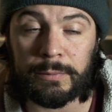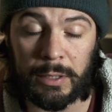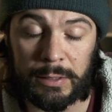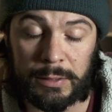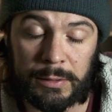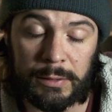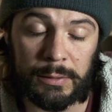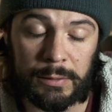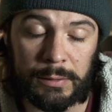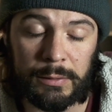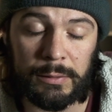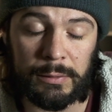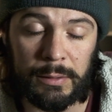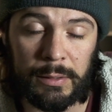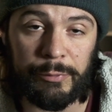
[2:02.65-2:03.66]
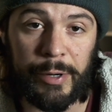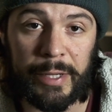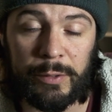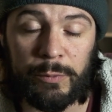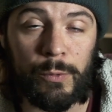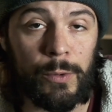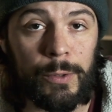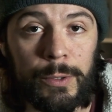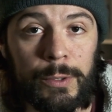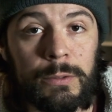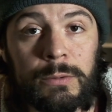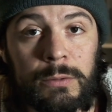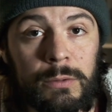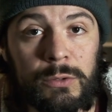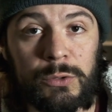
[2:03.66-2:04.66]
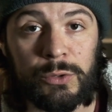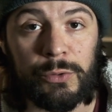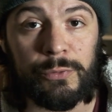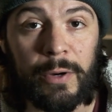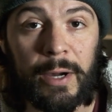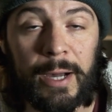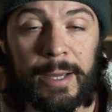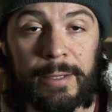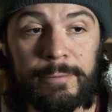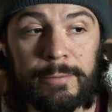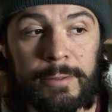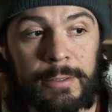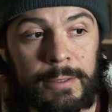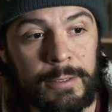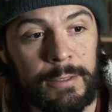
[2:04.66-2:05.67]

that's the right word, survive,